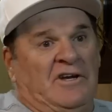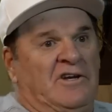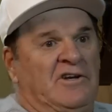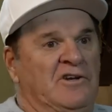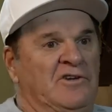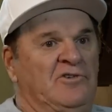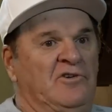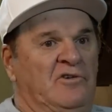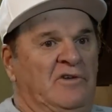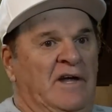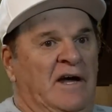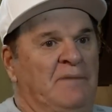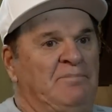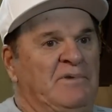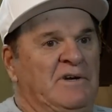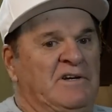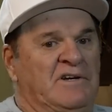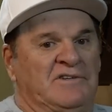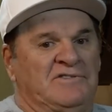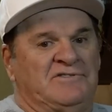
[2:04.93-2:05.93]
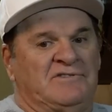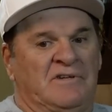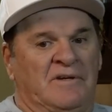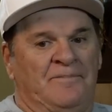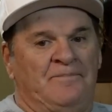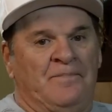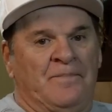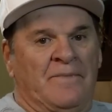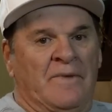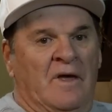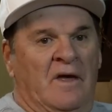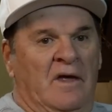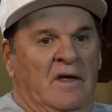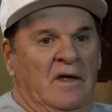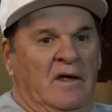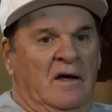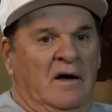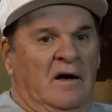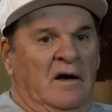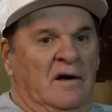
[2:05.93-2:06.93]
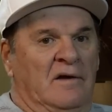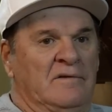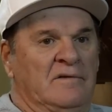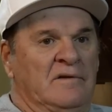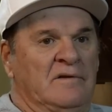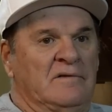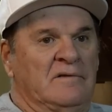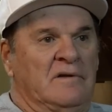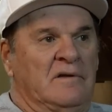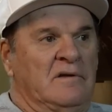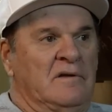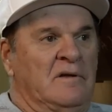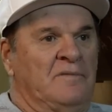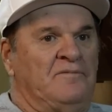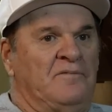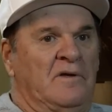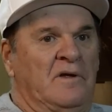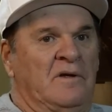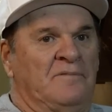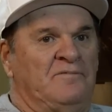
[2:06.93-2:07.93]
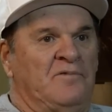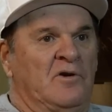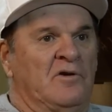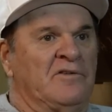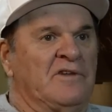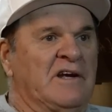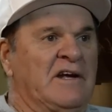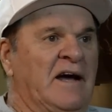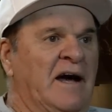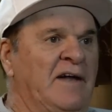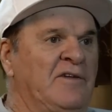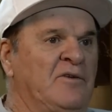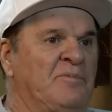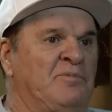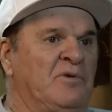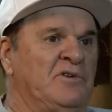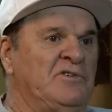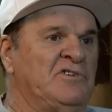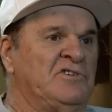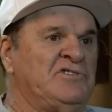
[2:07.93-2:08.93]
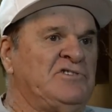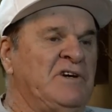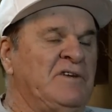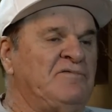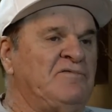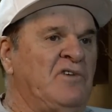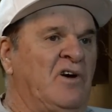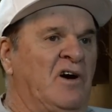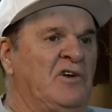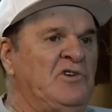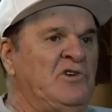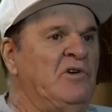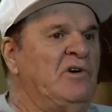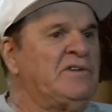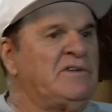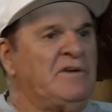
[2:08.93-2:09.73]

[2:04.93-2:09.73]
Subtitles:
you can do that because if you're the guy they're putting a shift on, you have